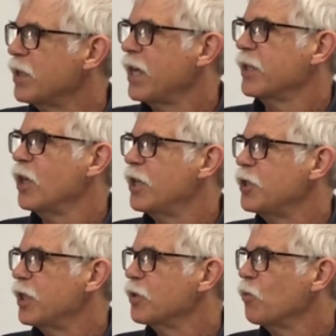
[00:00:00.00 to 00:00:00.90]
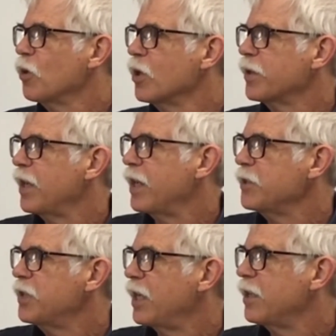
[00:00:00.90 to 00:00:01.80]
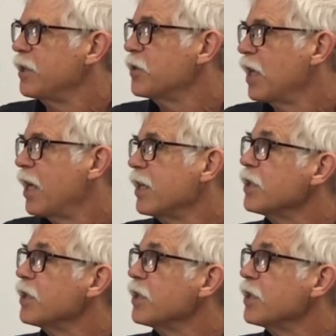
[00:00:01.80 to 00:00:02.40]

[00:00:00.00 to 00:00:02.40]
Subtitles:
technology doesn't work, then I set it aside.